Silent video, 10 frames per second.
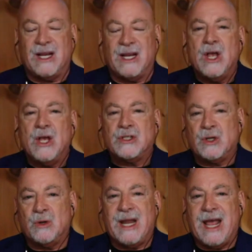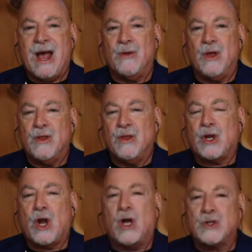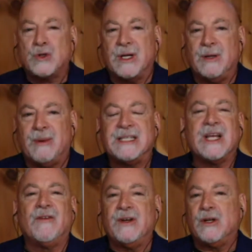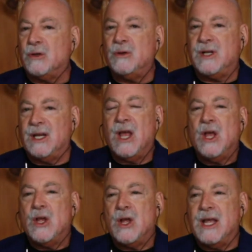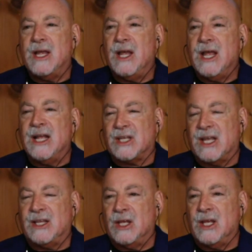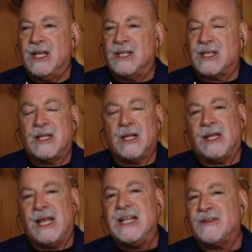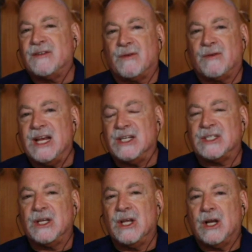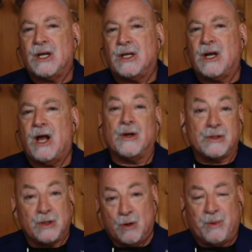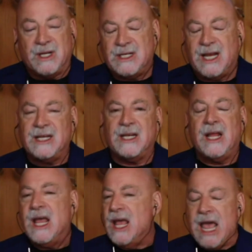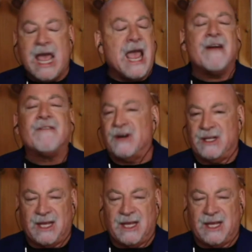Now the country, myself included, it's like the lens of race colors, no pun intended, everything.